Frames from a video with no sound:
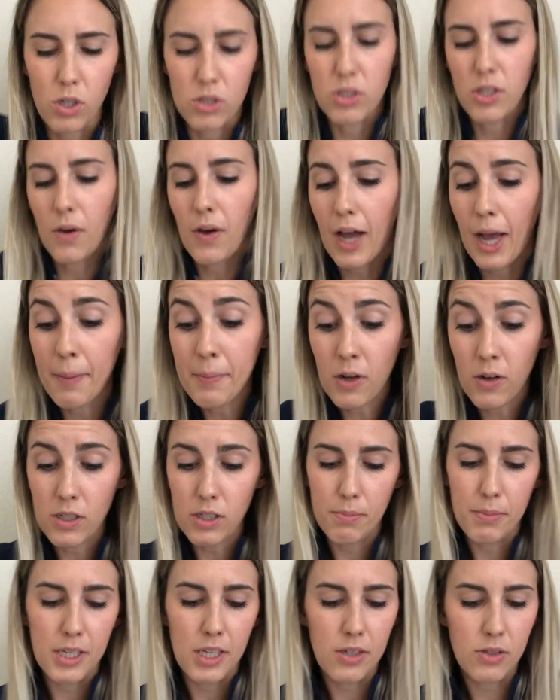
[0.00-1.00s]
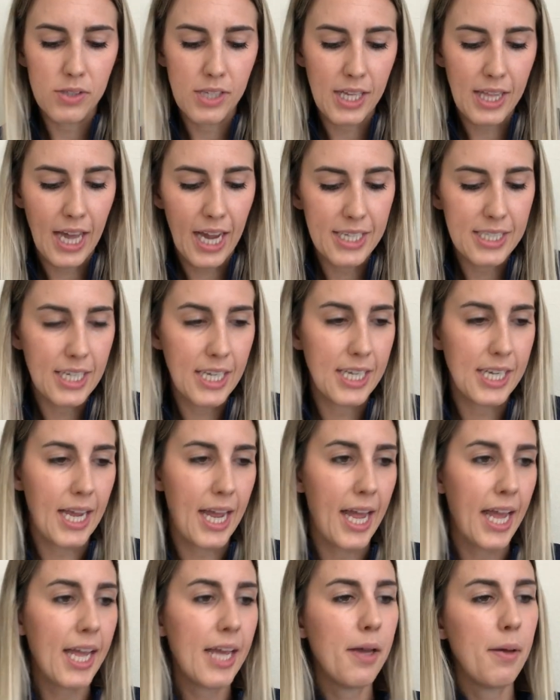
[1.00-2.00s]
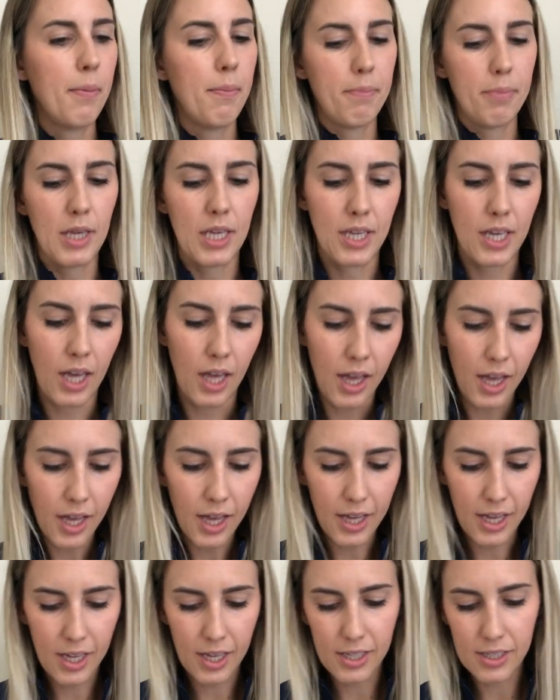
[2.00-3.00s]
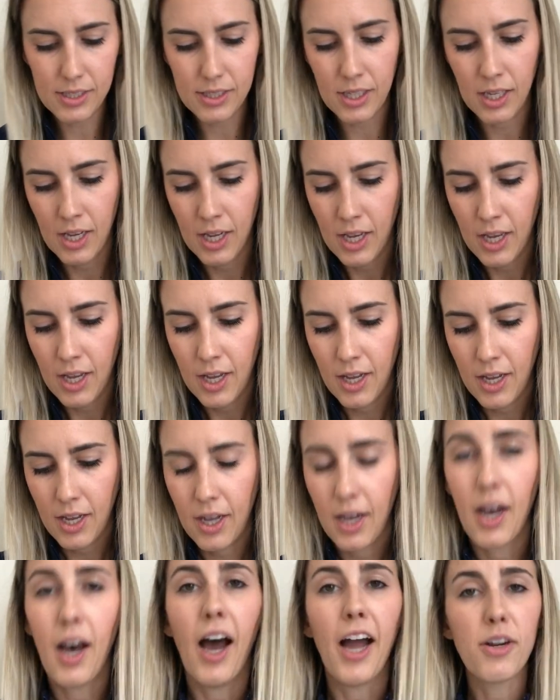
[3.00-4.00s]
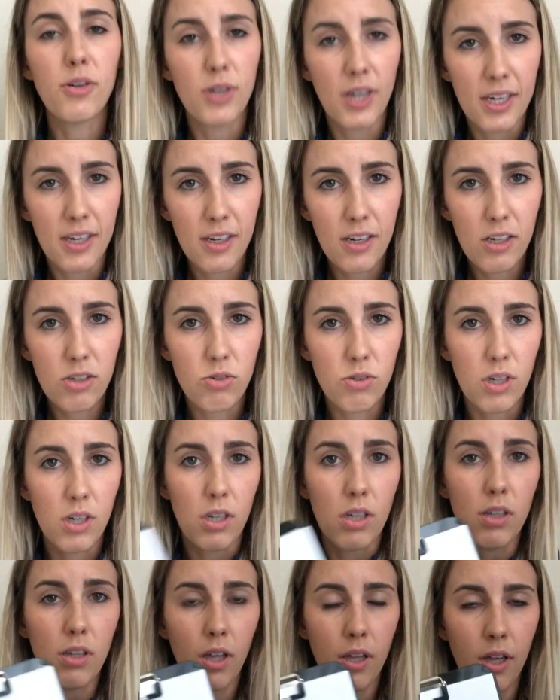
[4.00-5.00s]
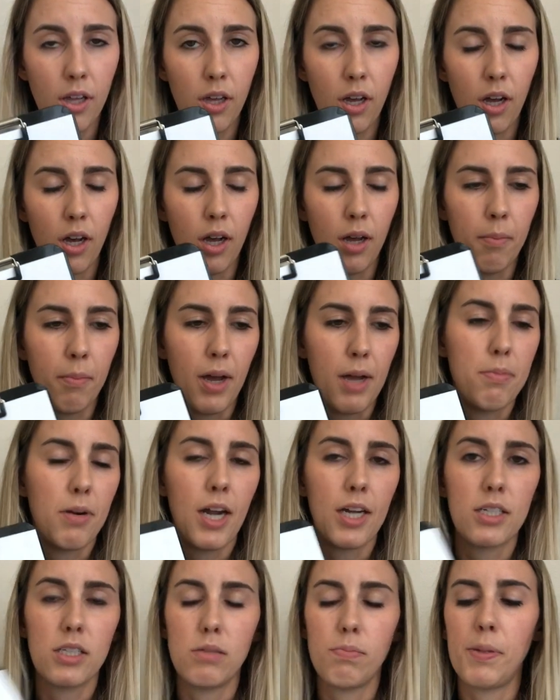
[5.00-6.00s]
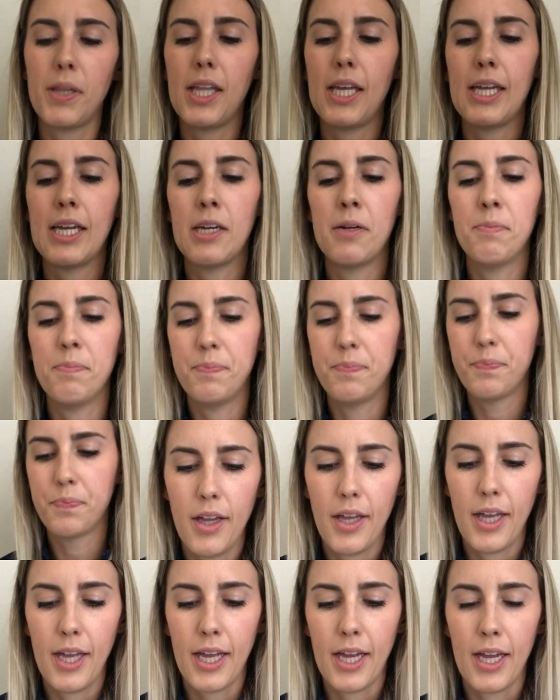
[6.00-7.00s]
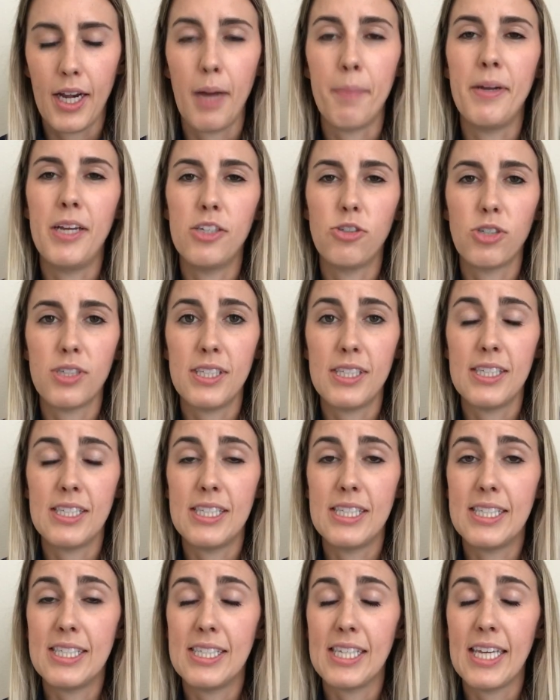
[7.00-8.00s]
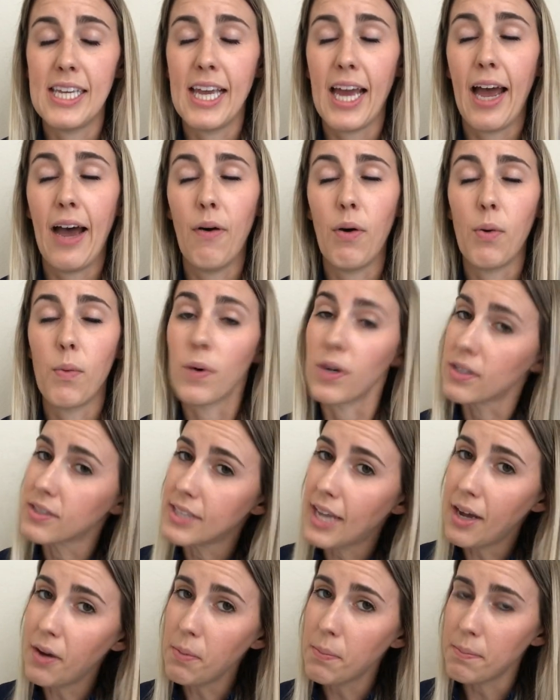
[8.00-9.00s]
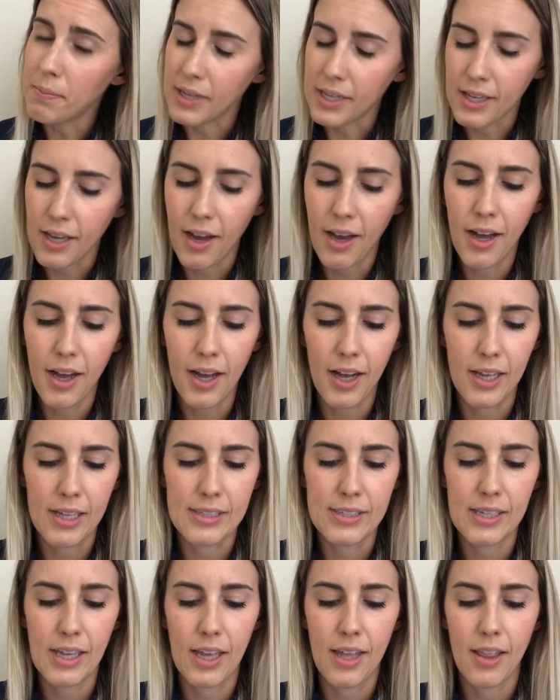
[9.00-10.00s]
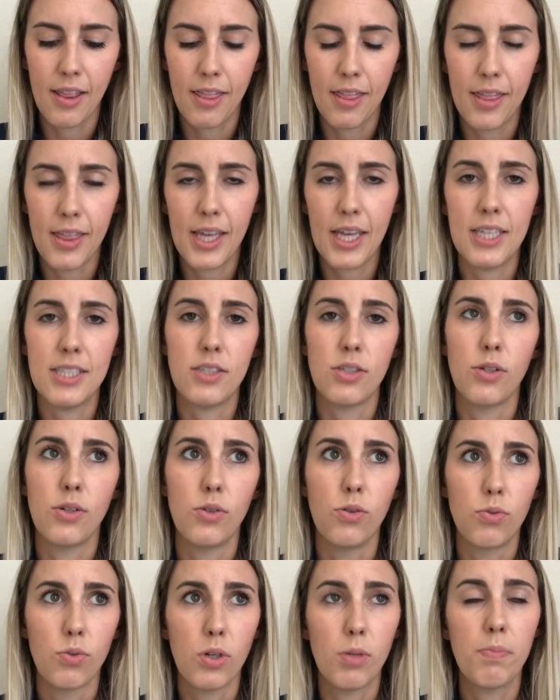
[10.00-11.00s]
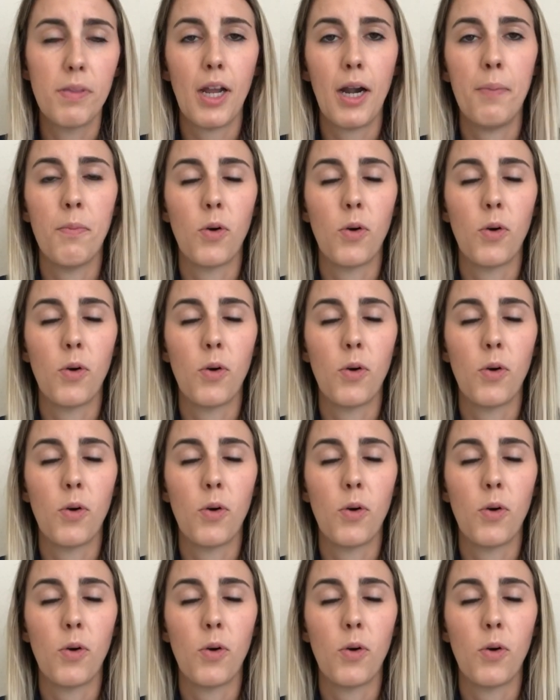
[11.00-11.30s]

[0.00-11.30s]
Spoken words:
So I'm going to be using that today because I created a drill on my practice plan, and I'm interested to see how it works out because this group that I'm